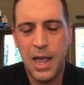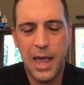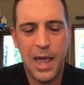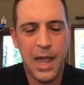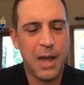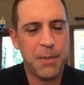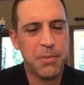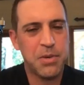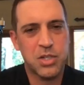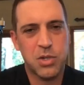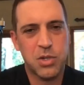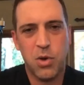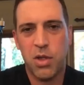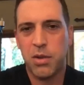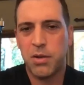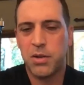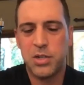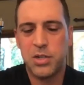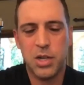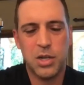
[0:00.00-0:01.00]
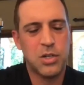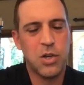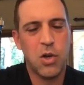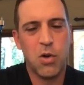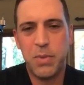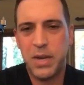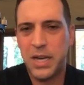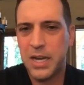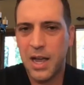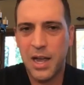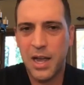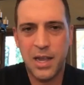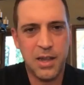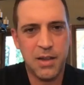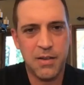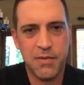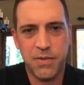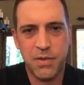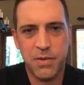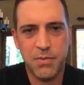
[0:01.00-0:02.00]
And I'm just going, don't be
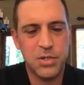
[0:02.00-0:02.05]
naive.